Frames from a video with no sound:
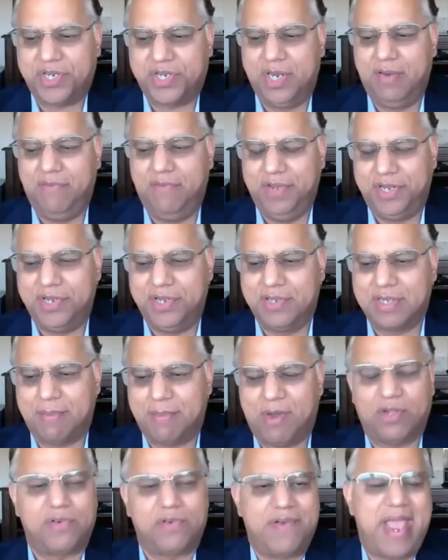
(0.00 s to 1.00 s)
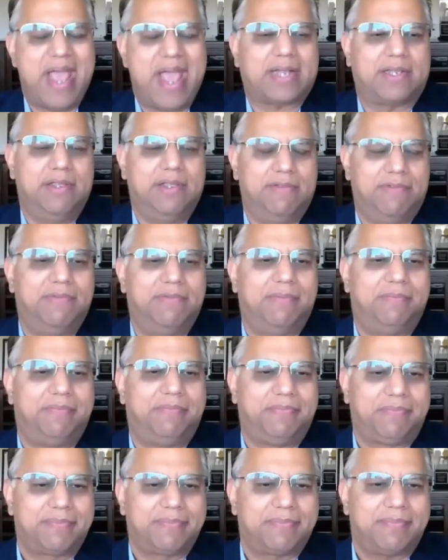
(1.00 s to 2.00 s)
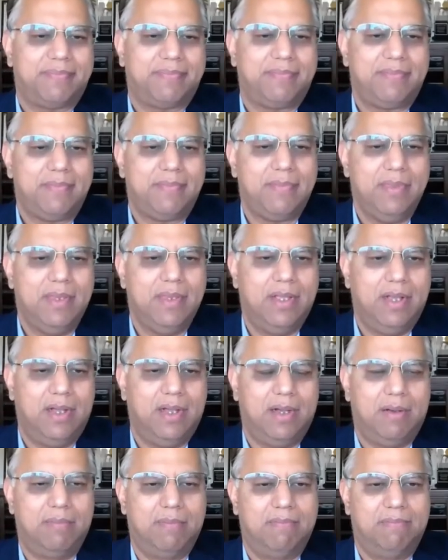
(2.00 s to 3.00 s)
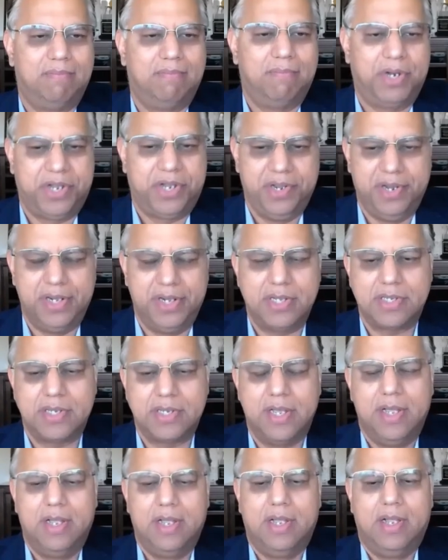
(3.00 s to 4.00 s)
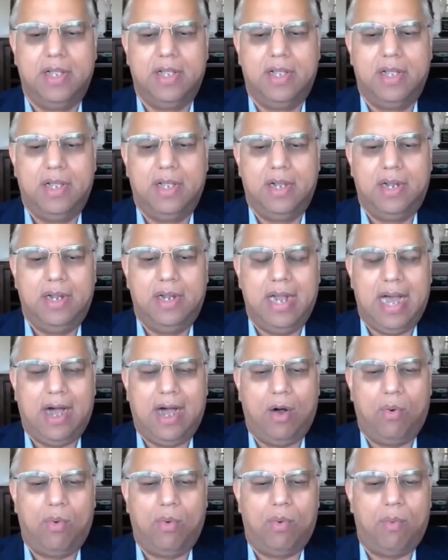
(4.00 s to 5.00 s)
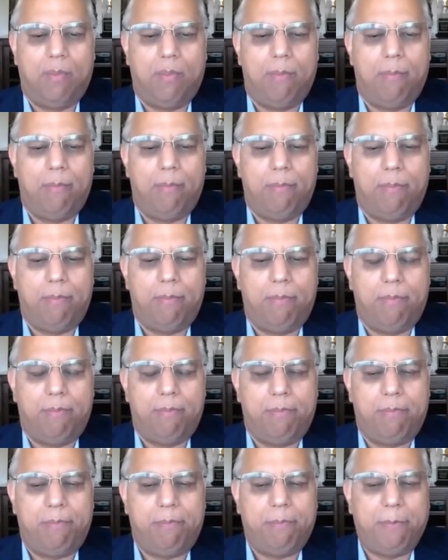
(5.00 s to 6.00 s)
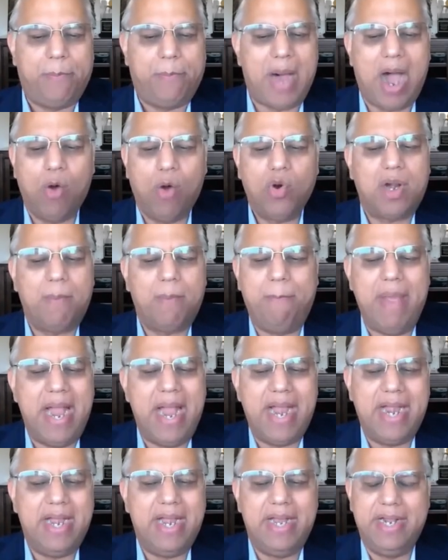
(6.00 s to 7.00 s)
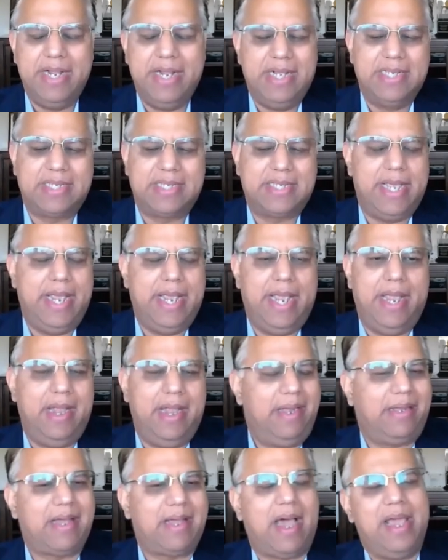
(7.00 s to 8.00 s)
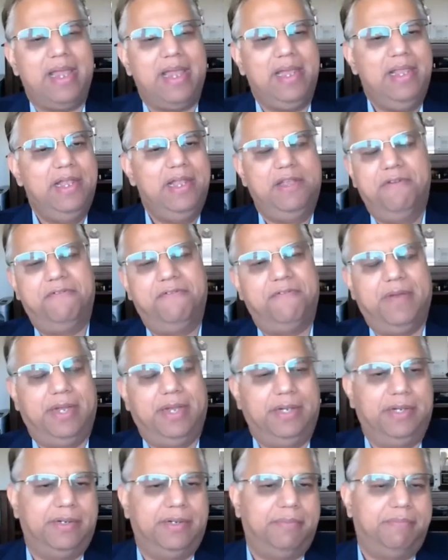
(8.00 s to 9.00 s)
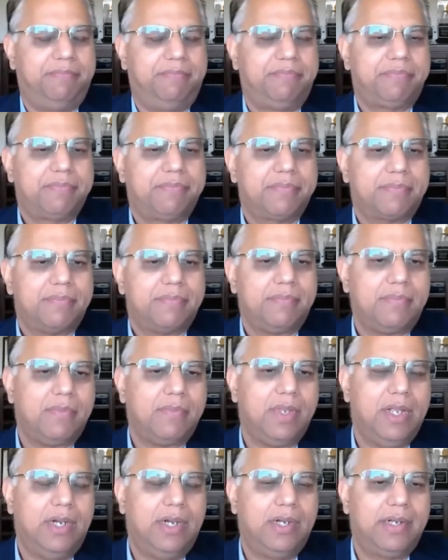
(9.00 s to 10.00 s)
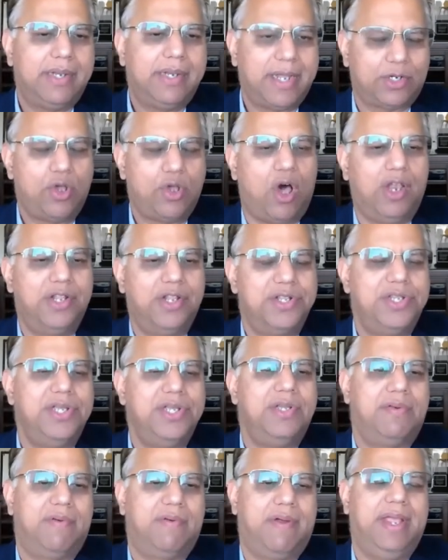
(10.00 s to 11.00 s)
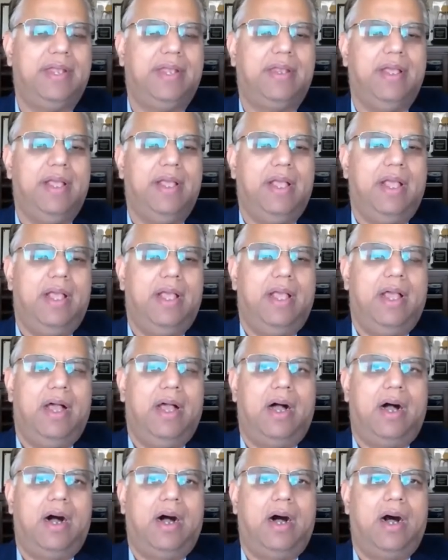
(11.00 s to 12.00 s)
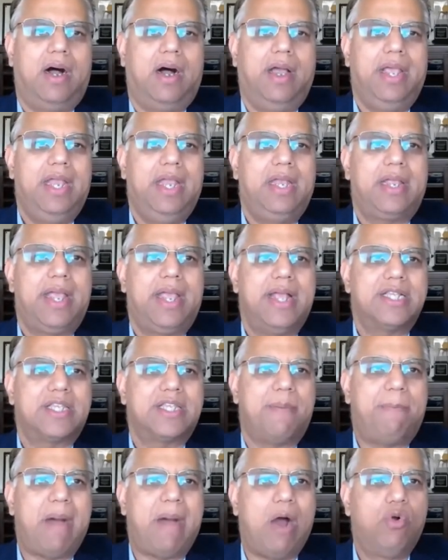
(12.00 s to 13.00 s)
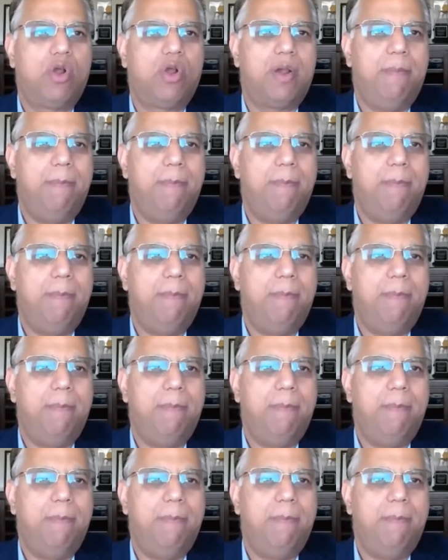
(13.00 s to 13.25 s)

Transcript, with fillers: which is about reactive uh, materials. Now, Powder bed is a entirely different technology, right? Uh, in case of powder